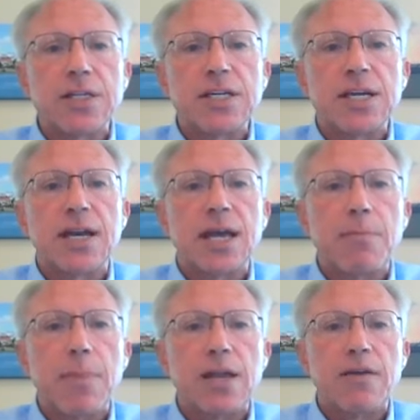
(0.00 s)
to 10
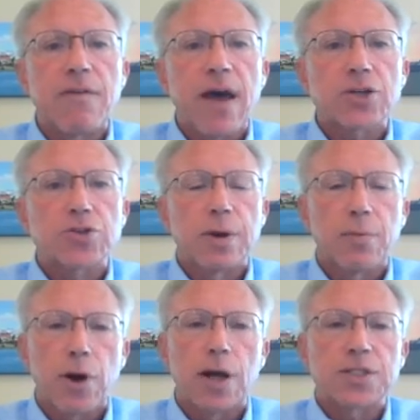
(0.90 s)
day
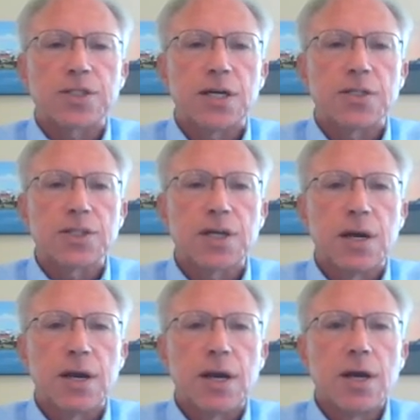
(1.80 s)
manufacturing process,
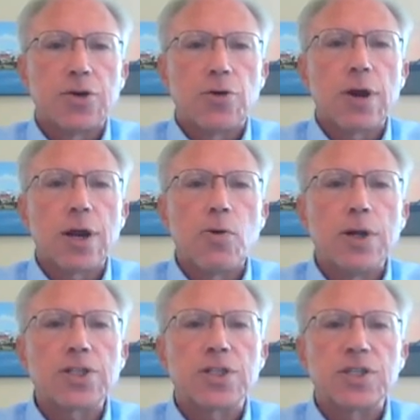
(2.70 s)
during
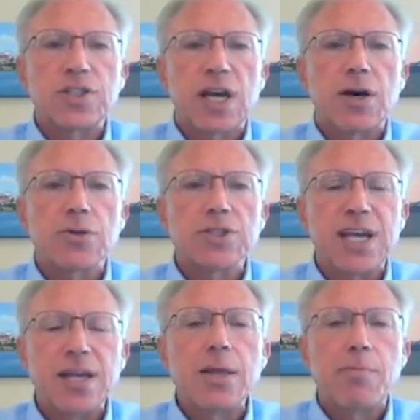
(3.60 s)
which the cells
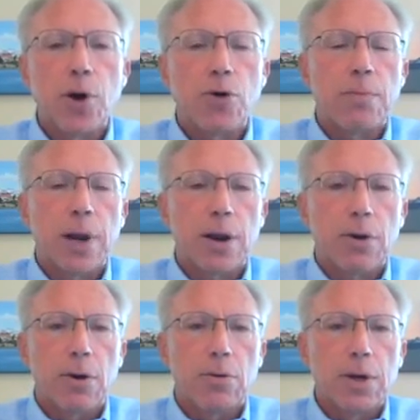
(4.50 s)
in the bone
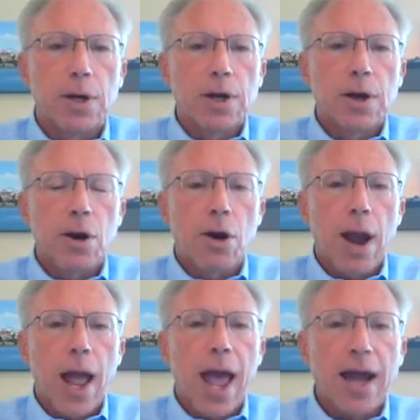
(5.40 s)
marrow
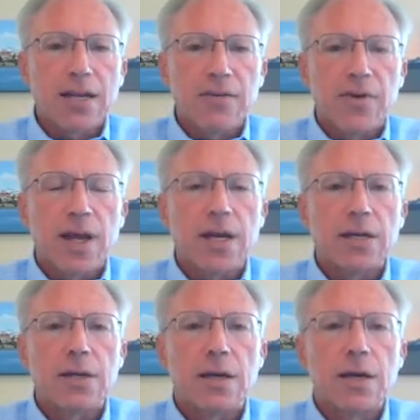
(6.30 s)
are
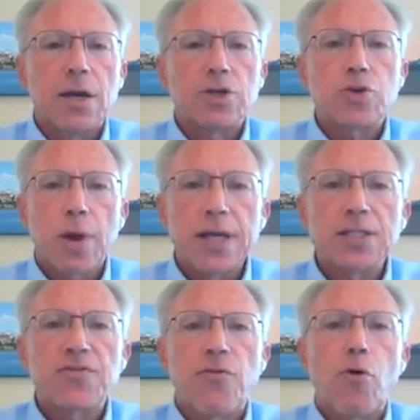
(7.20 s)
activated,
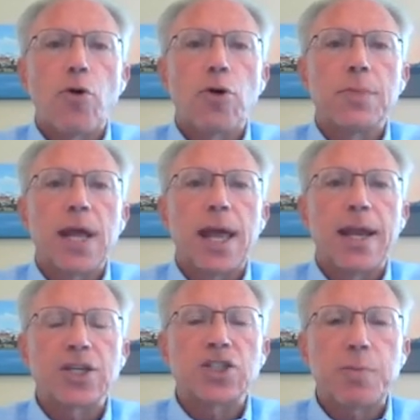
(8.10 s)
transformed,
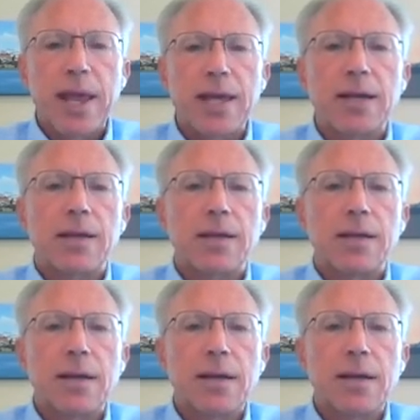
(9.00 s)
and expanded.